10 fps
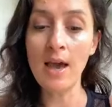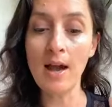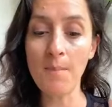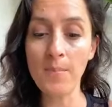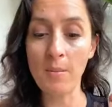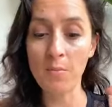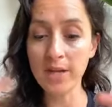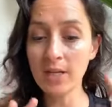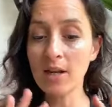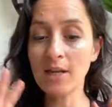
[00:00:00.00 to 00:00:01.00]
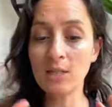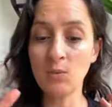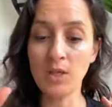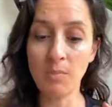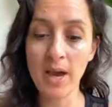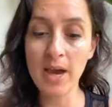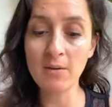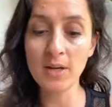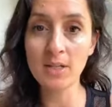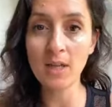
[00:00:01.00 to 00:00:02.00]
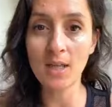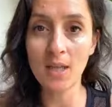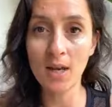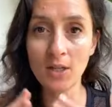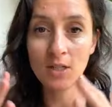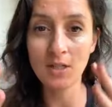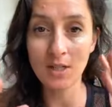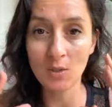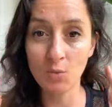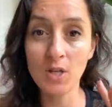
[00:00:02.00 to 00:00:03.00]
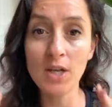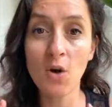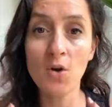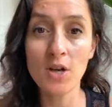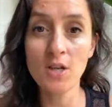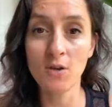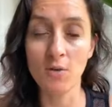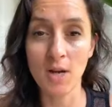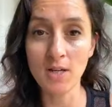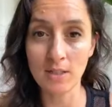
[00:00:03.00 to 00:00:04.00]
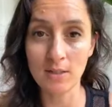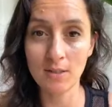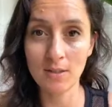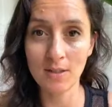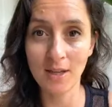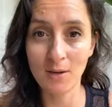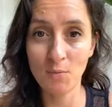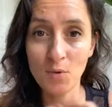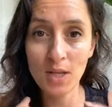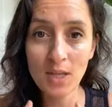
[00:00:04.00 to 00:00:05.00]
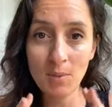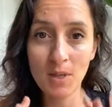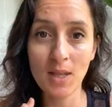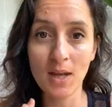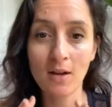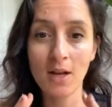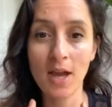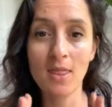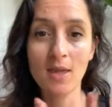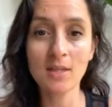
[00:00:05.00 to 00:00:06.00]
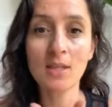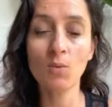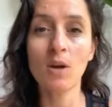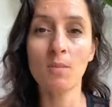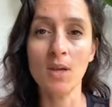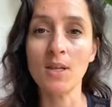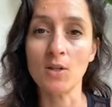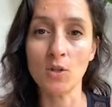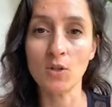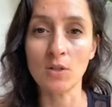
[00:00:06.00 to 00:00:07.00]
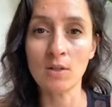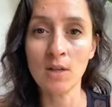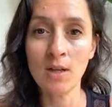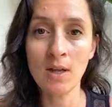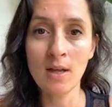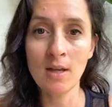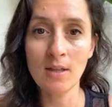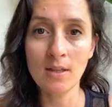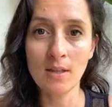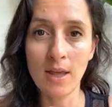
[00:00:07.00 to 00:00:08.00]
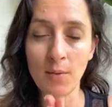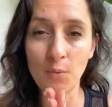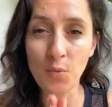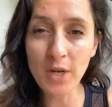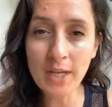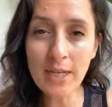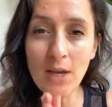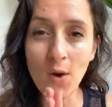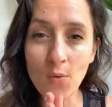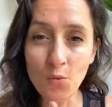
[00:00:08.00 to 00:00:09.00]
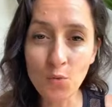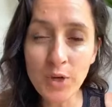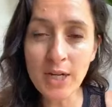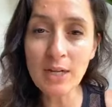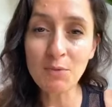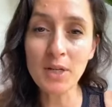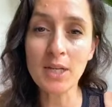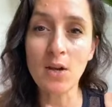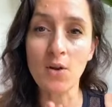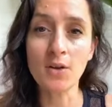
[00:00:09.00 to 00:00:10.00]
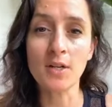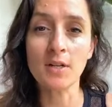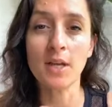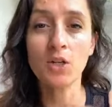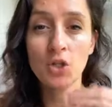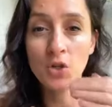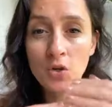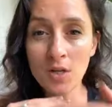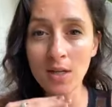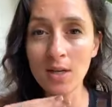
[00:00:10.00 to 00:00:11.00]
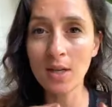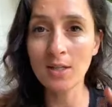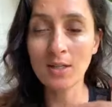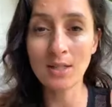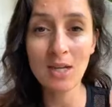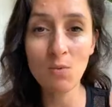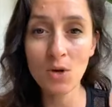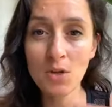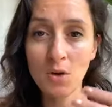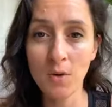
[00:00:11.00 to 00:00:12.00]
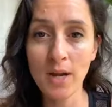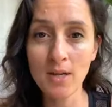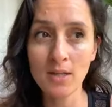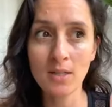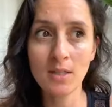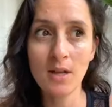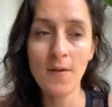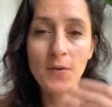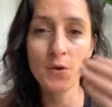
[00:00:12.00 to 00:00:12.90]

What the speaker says: I'm recognizing where the power is. And then it's really owning your greatness. Like, really be like, okay, this is what I'm here to do. Like, really, really, really own it, and tune in and see what your greatness